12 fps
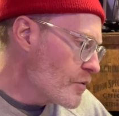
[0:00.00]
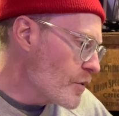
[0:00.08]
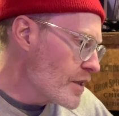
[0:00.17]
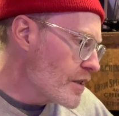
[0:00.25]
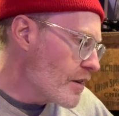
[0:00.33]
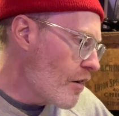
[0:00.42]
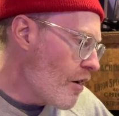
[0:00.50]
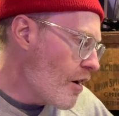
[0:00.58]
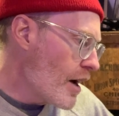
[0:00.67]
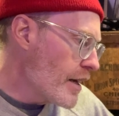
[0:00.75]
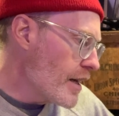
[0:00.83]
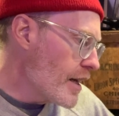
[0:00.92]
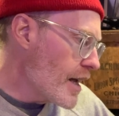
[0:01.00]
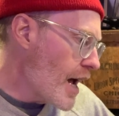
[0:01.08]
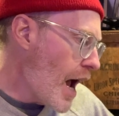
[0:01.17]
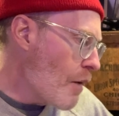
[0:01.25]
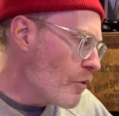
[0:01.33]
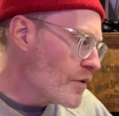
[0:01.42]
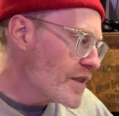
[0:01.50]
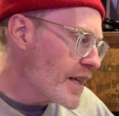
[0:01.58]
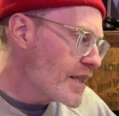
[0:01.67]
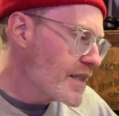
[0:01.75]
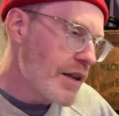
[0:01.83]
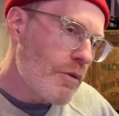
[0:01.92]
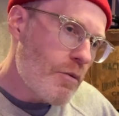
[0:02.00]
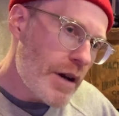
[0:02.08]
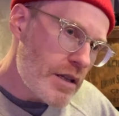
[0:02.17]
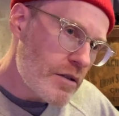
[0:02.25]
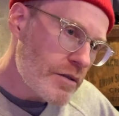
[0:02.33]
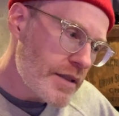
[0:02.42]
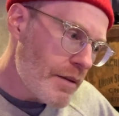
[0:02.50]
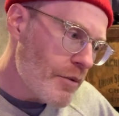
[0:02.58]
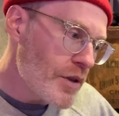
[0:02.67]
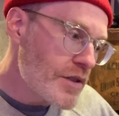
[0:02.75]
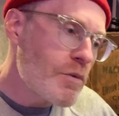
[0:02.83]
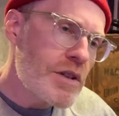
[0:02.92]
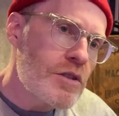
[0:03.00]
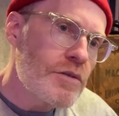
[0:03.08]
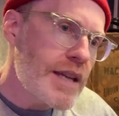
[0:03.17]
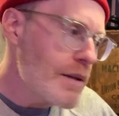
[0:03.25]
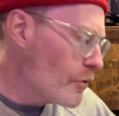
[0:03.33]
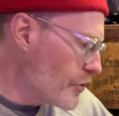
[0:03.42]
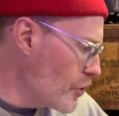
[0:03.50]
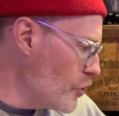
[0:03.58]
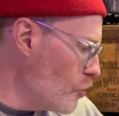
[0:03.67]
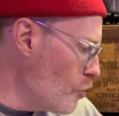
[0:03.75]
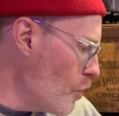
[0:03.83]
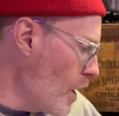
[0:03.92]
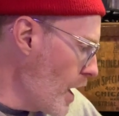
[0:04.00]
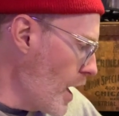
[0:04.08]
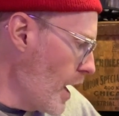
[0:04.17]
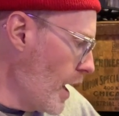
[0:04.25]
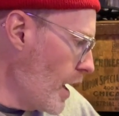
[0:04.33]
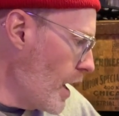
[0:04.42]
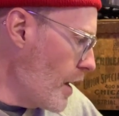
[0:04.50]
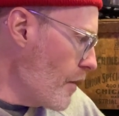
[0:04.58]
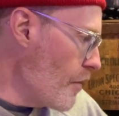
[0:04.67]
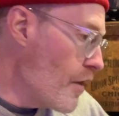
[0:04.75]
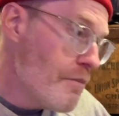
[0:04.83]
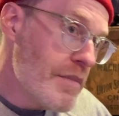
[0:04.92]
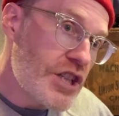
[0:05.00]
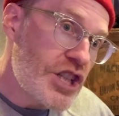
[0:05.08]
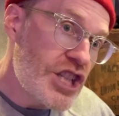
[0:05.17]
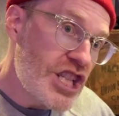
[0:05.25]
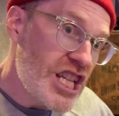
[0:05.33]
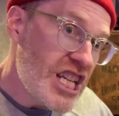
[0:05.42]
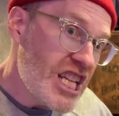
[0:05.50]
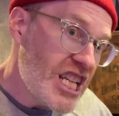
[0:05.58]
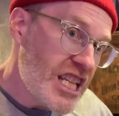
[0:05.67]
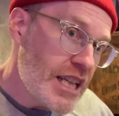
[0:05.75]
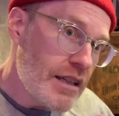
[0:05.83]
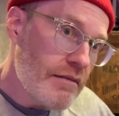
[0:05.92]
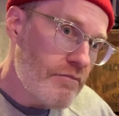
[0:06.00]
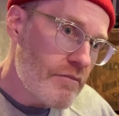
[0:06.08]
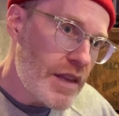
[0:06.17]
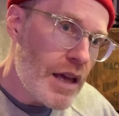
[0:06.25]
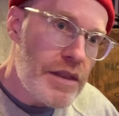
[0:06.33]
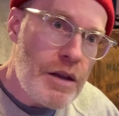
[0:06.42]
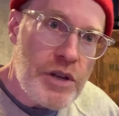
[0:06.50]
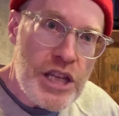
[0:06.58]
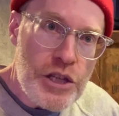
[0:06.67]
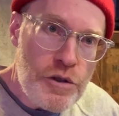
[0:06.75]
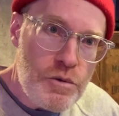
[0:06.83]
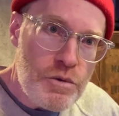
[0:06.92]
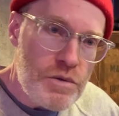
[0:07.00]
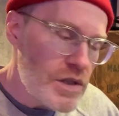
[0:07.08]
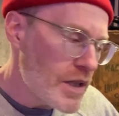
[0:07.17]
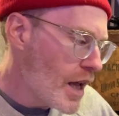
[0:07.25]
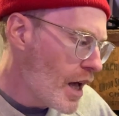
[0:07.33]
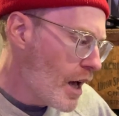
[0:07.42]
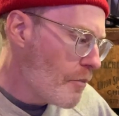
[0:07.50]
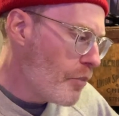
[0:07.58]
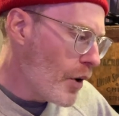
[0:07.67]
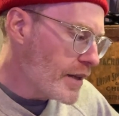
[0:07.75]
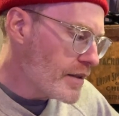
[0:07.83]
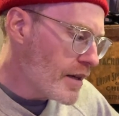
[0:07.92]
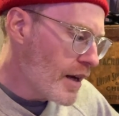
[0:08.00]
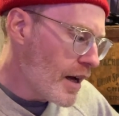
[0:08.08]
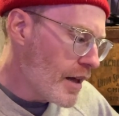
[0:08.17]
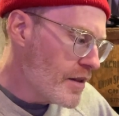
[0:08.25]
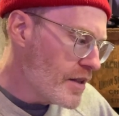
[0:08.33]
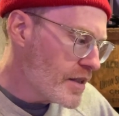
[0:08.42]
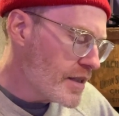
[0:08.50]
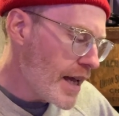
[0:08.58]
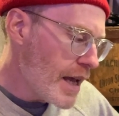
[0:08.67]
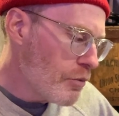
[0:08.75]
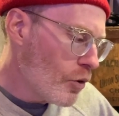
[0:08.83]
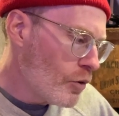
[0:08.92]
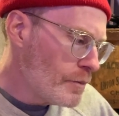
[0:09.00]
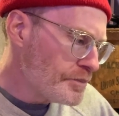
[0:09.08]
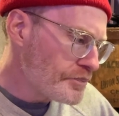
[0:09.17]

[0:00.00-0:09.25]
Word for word: one's on, I won't say it's the original table. It's the original table to the machine that, that we used, but uh, this table,